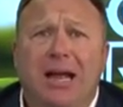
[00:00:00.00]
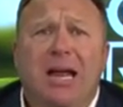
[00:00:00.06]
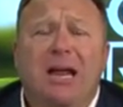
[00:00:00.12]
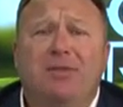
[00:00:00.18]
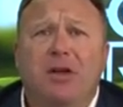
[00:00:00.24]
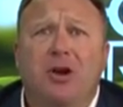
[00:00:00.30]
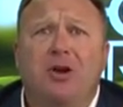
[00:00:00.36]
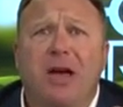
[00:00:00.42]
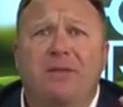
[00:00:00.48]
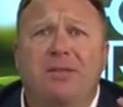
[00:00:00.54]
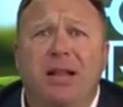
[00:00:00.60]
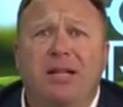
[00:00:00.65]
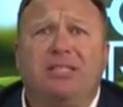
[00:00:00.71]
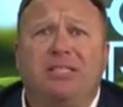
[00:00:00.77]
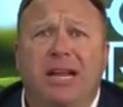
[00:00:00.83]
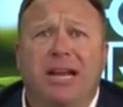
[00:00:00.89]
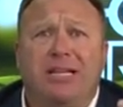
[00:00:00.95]
If you don't have an
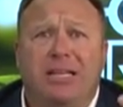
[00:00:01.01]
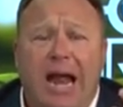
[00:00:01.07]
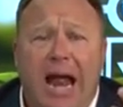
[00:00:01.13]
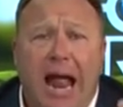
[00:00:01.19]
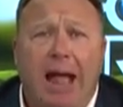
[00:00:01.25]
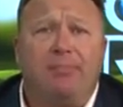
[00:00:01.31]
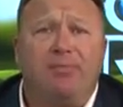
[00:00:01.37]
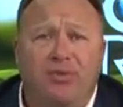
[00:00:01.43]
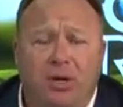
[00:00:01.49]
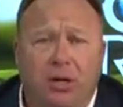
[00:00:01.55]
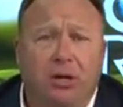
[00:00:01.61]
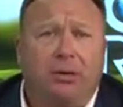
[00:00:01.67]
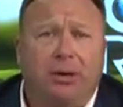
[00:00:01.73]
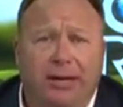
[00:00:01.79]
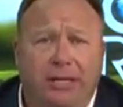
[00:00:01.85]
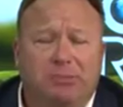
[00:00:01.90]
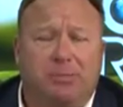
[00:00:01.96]
instinct to
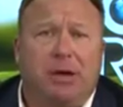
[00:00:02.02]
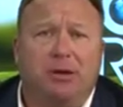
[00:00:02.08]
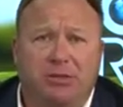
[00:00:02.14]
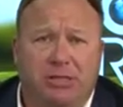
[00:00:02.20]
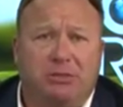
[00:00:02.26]
absolutely expose